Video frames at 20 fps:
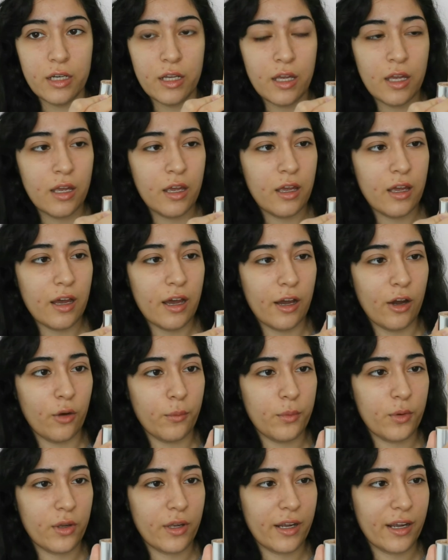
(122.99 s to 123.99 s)
foot. I
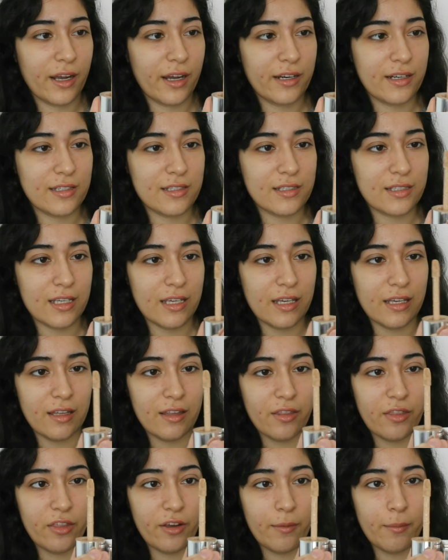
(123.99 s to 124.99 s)
hope you can kind of
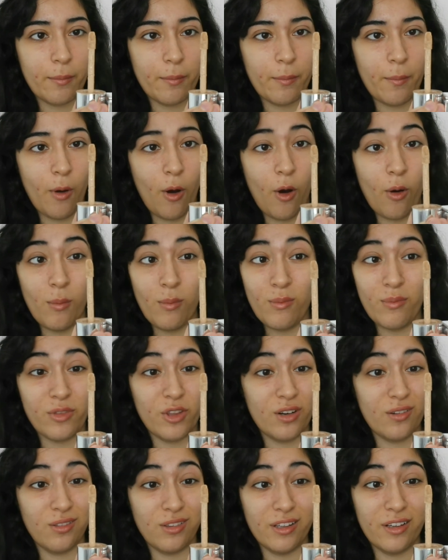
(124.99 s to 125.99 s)
see they're
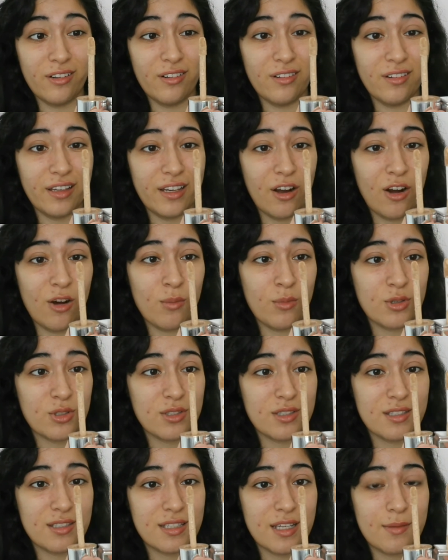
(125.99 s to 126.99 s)
literally
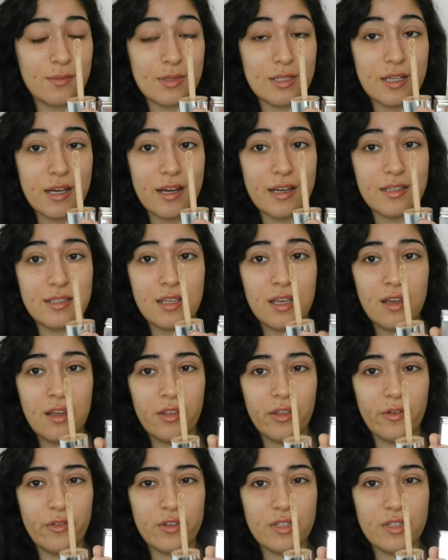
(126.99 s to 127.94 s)
almost the same size.